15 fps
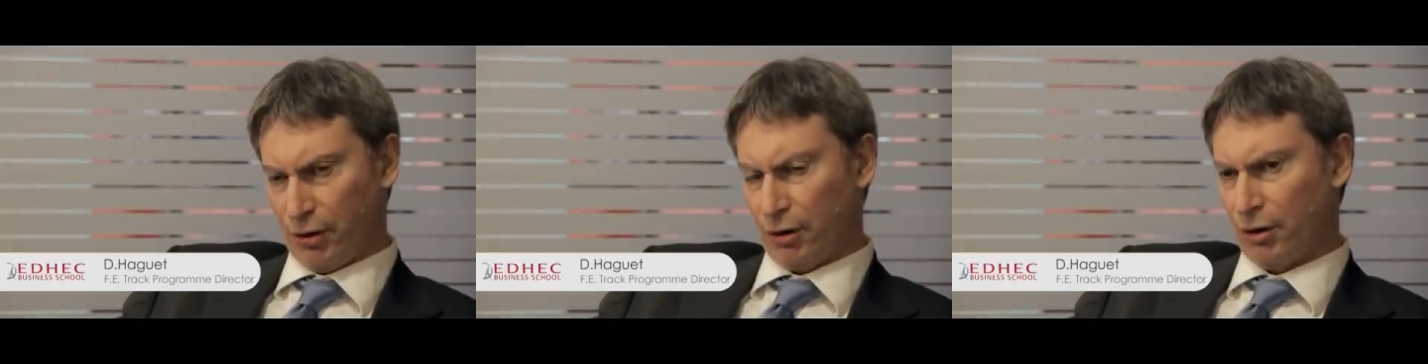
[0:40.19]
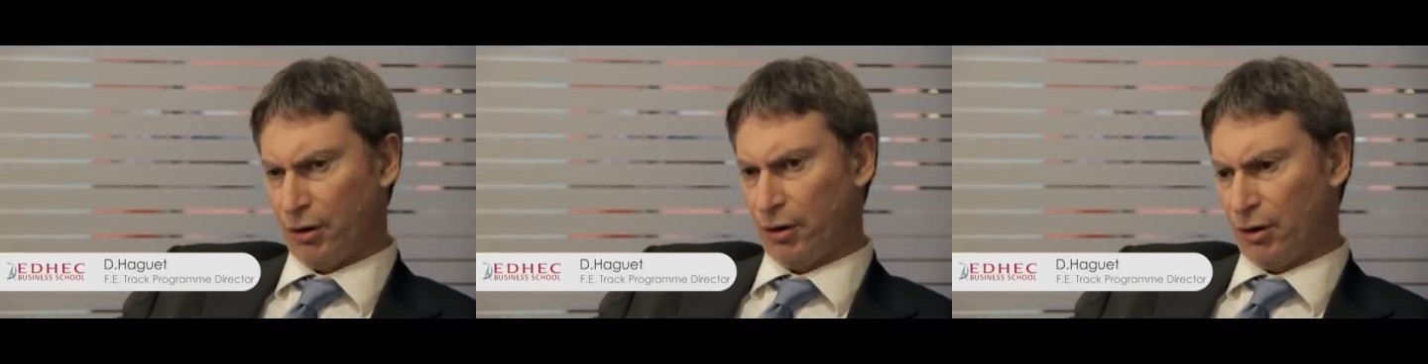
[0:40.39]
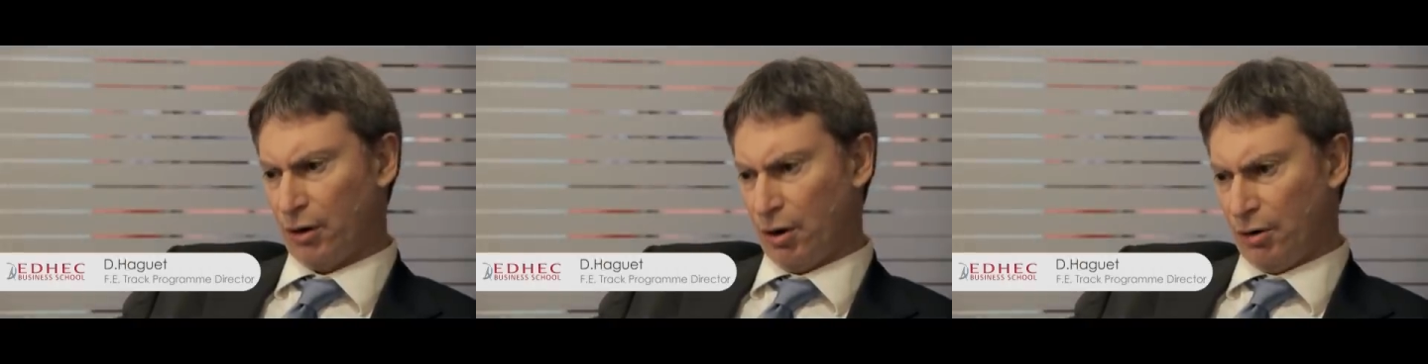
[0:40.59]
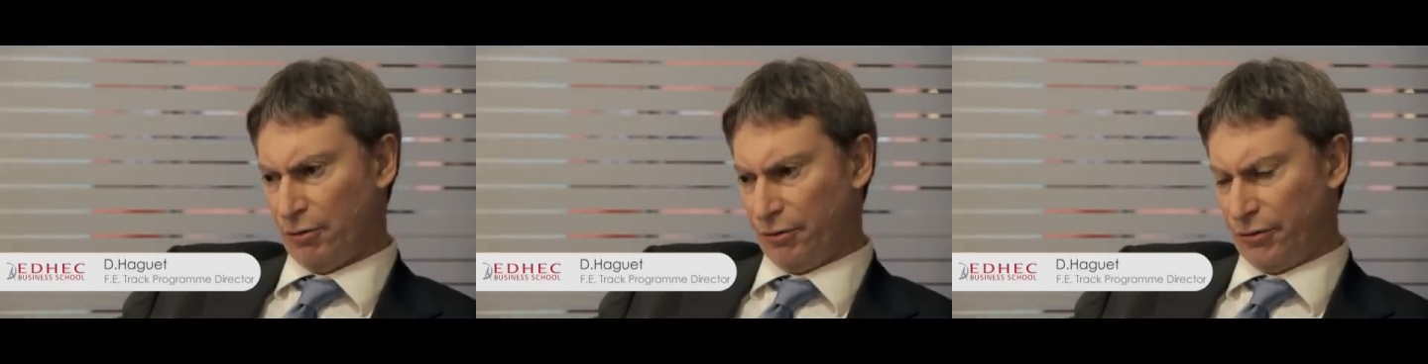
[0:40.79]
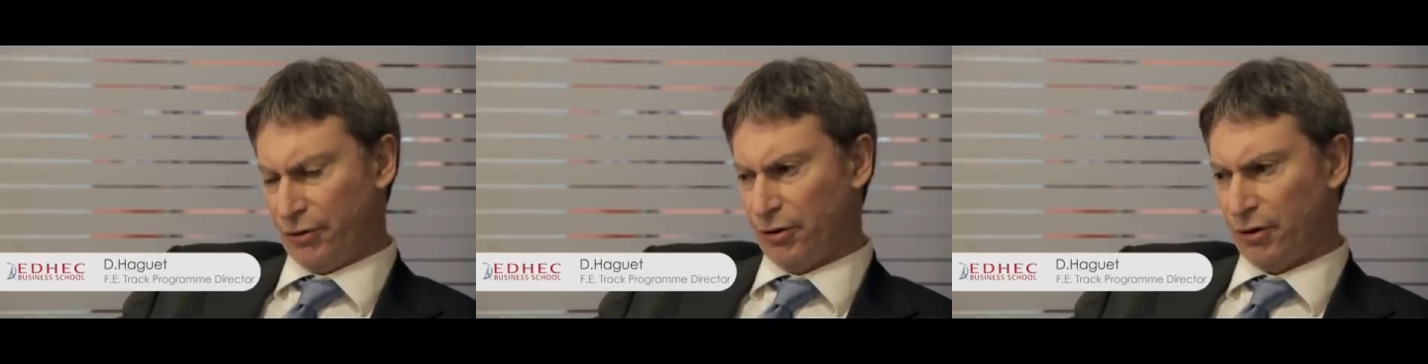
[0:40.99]

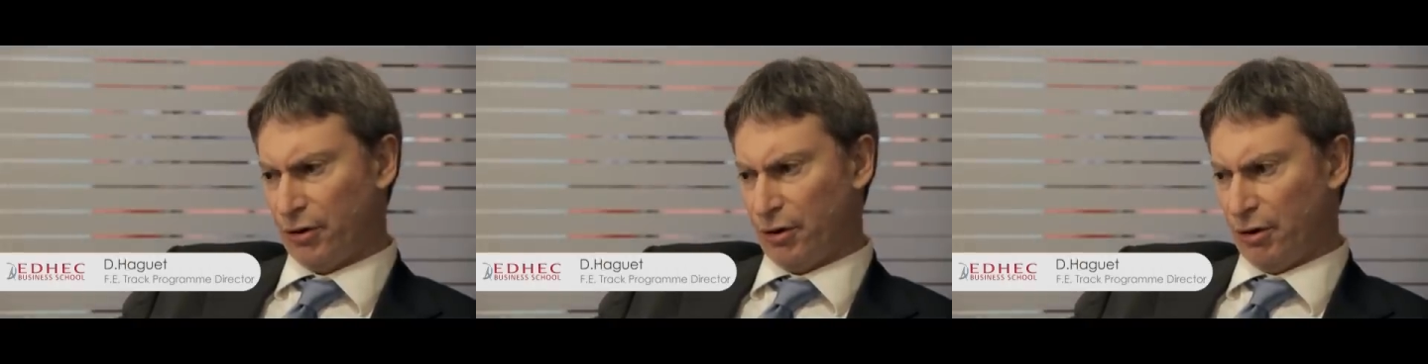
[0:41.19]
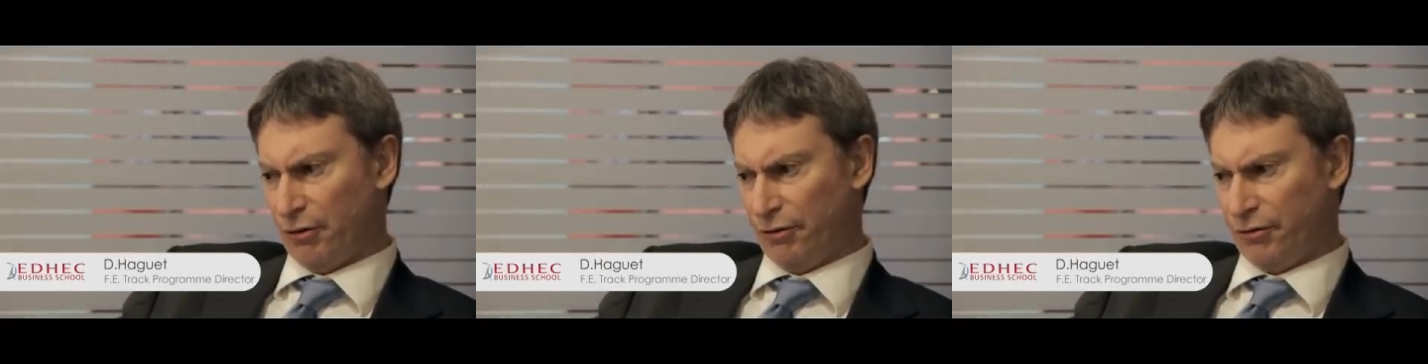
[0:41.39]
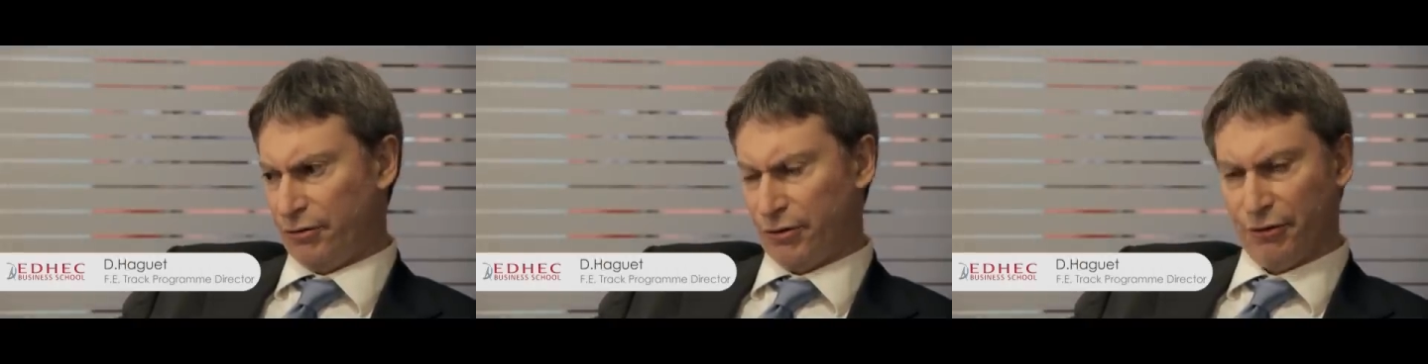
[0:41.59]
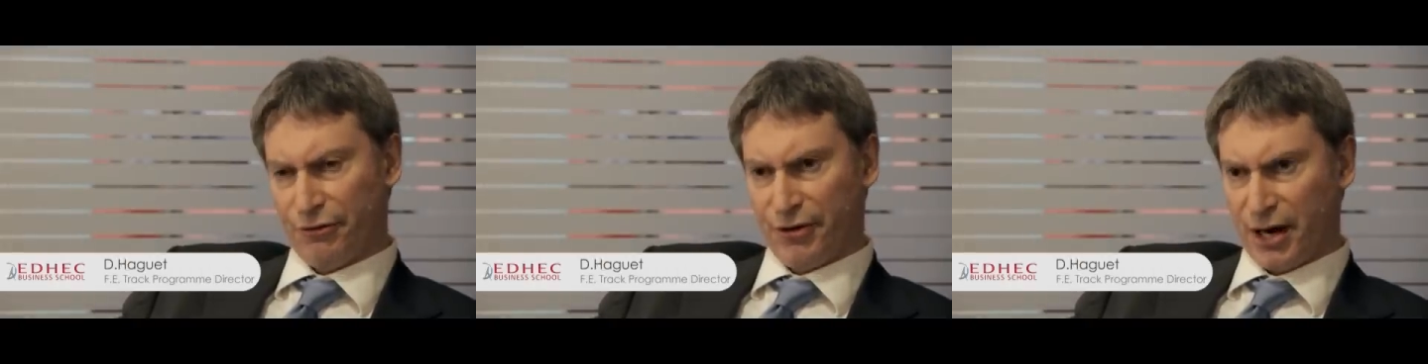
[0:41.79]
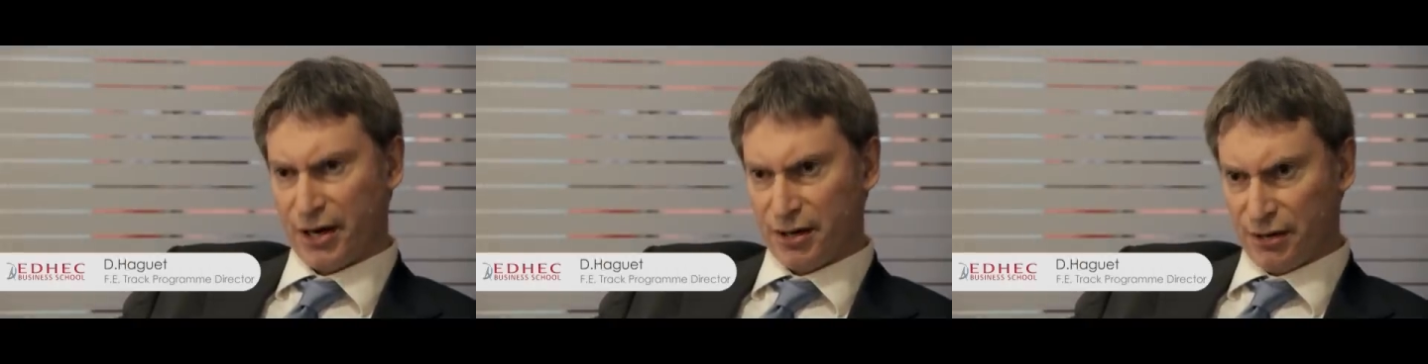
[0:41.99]
of the of the
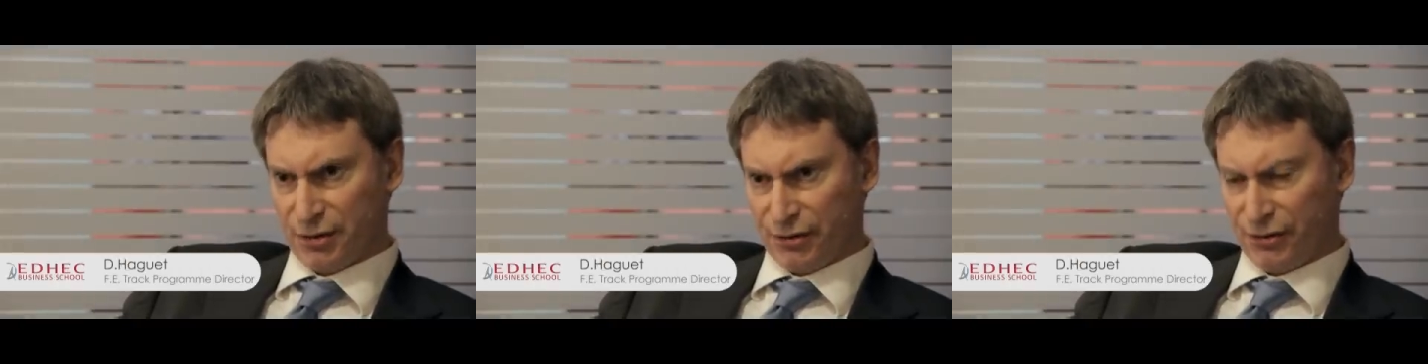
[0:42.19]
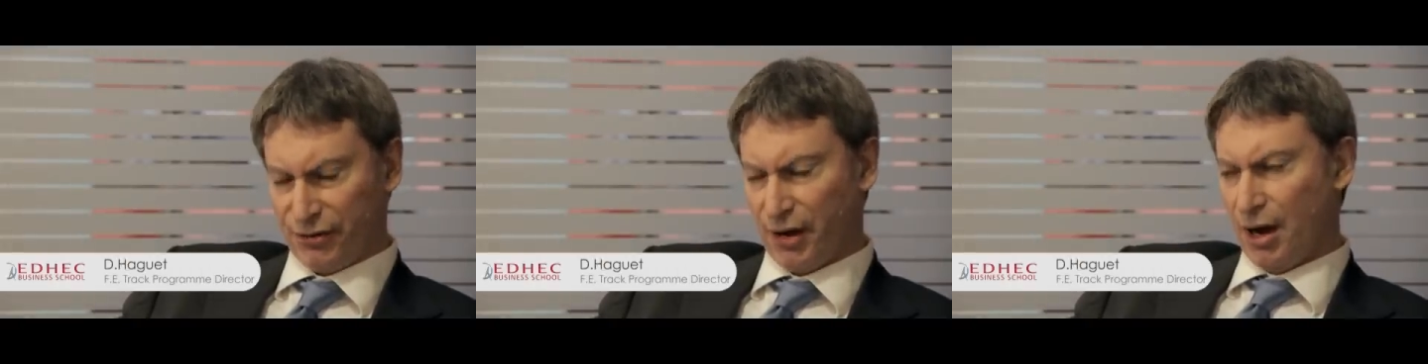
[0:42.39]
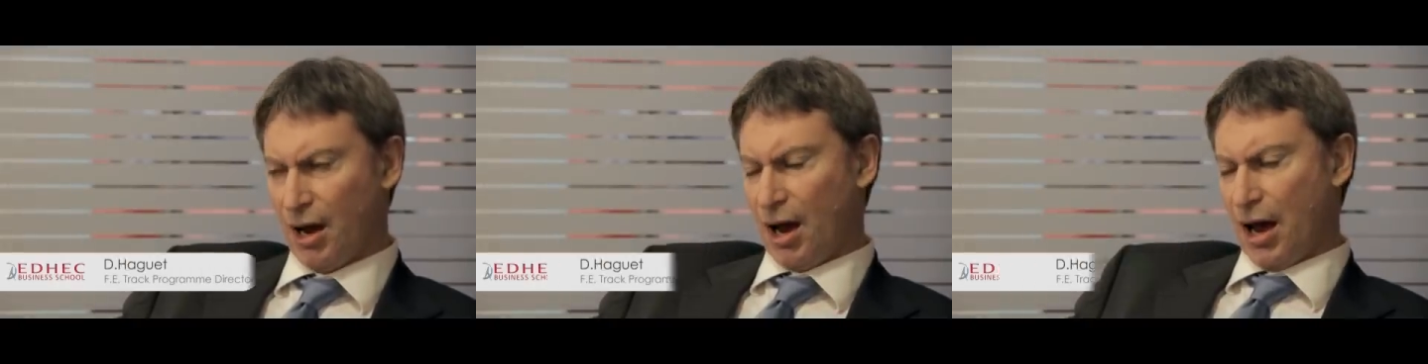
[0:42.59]
finance